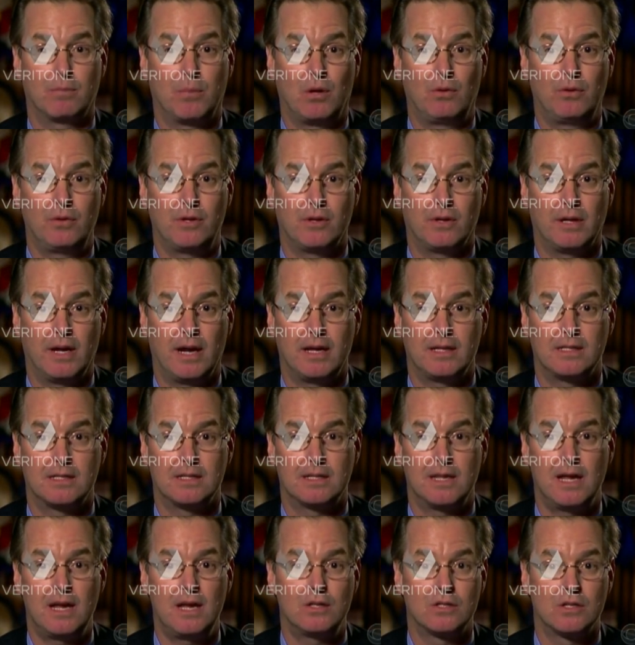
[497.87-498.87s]
polio in the United
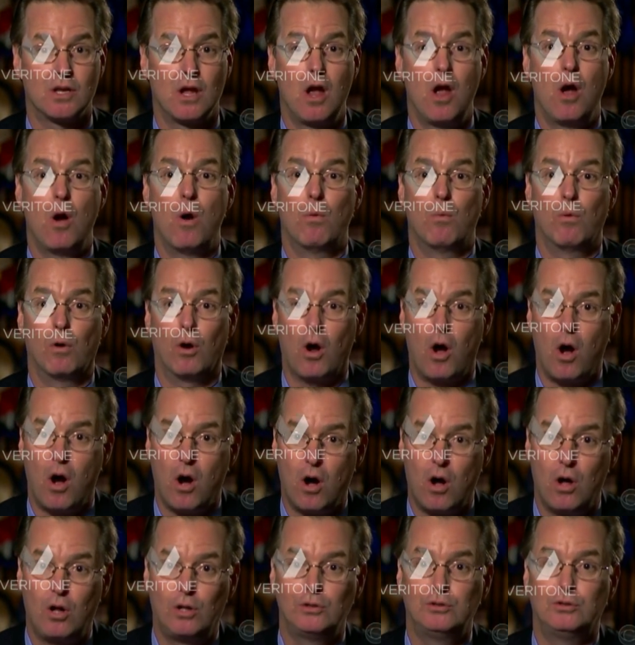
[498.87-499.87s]
States were
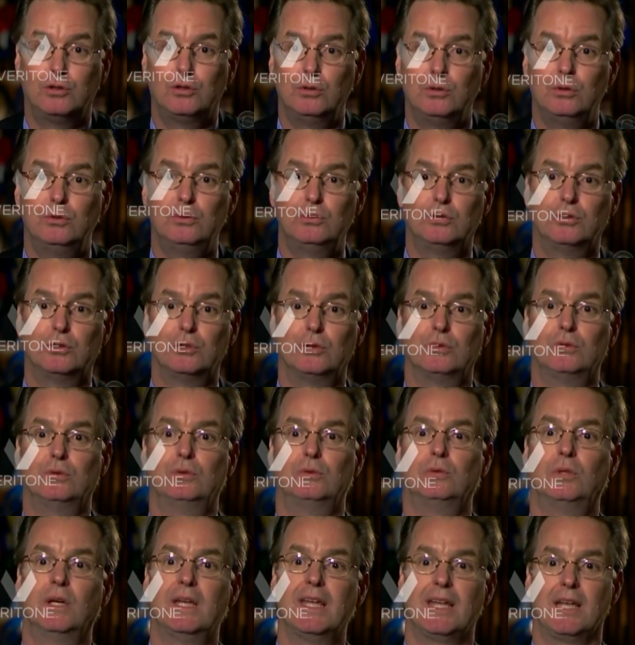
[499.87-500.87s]
all due to